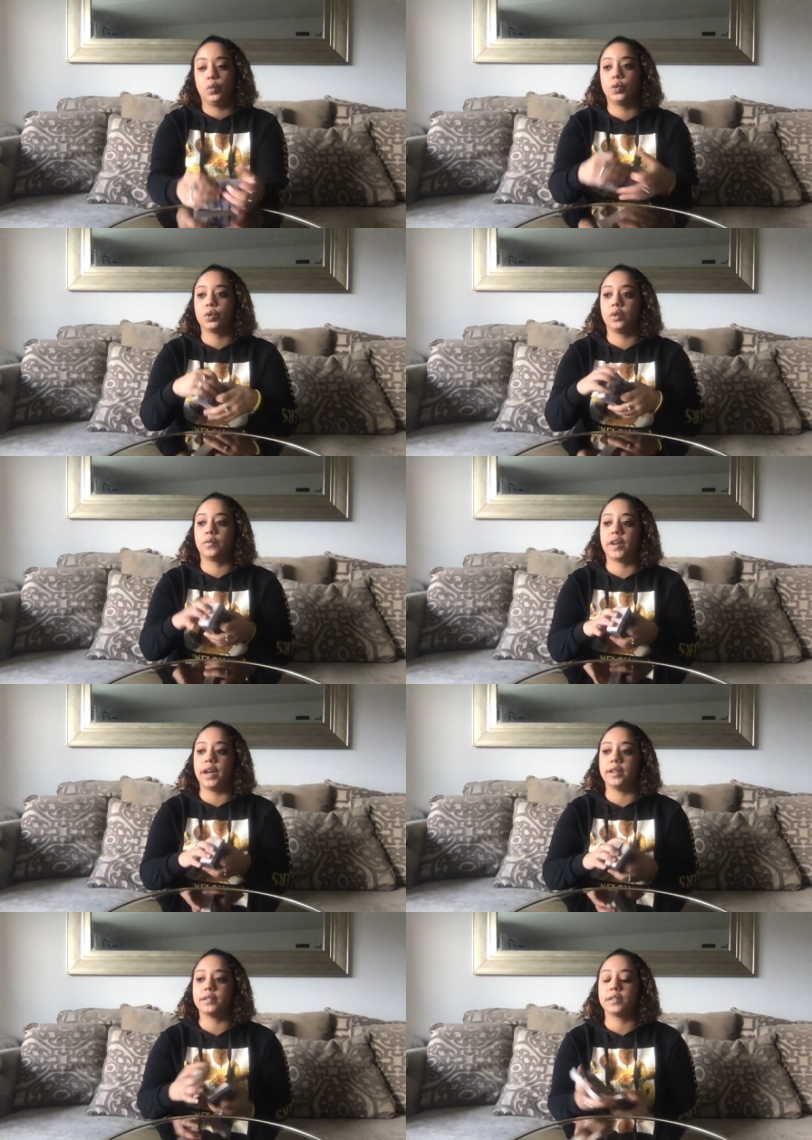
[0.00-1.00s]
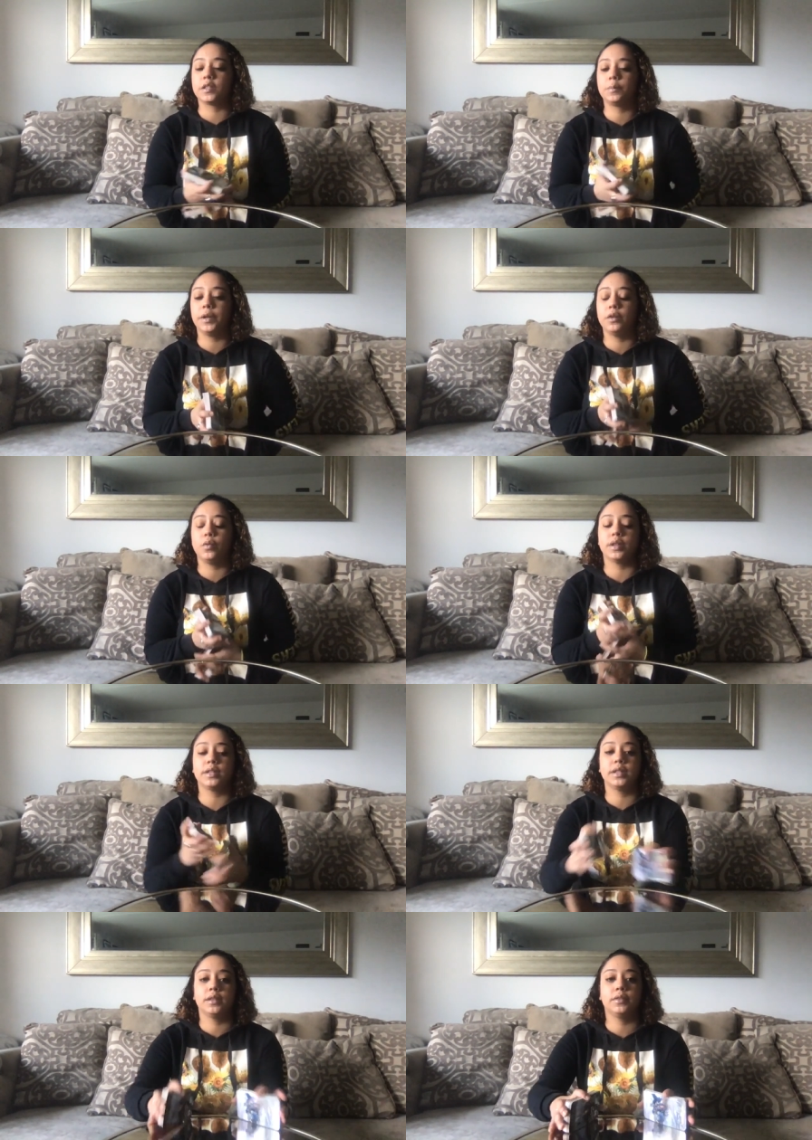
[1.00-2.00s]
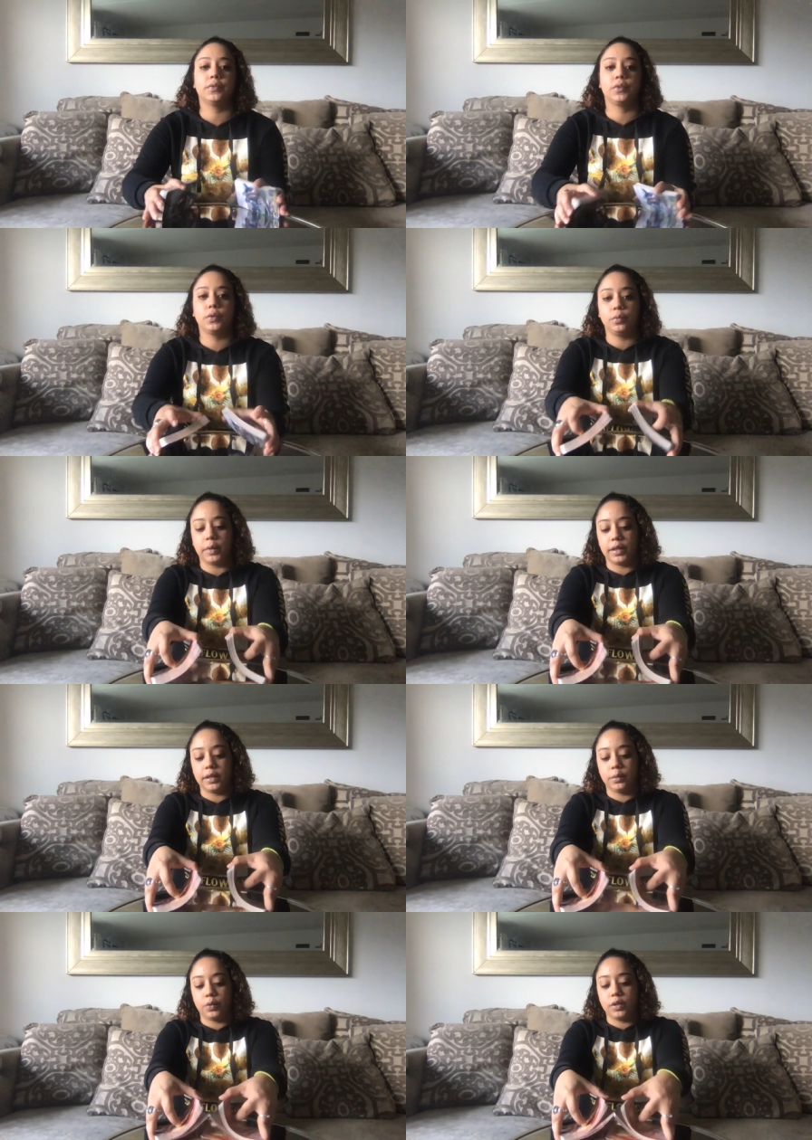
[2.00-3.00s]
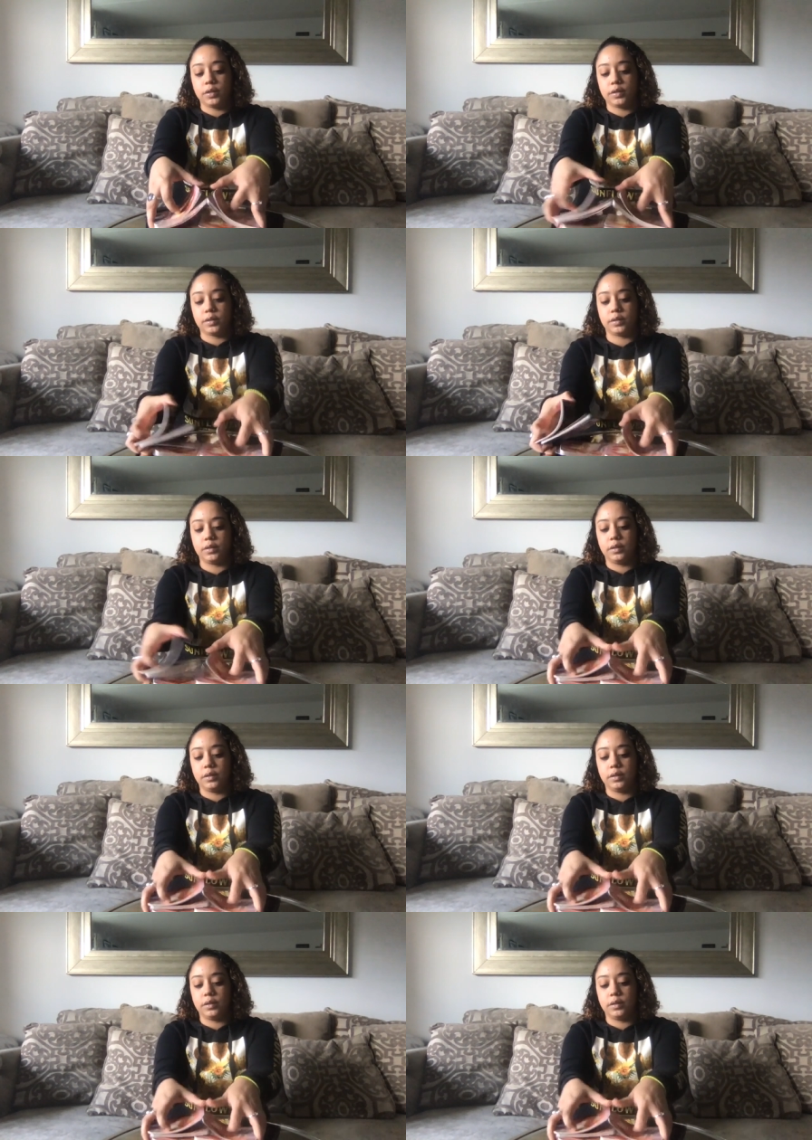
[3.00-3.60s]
What sort of guidance does Spirit want to give to my Libras?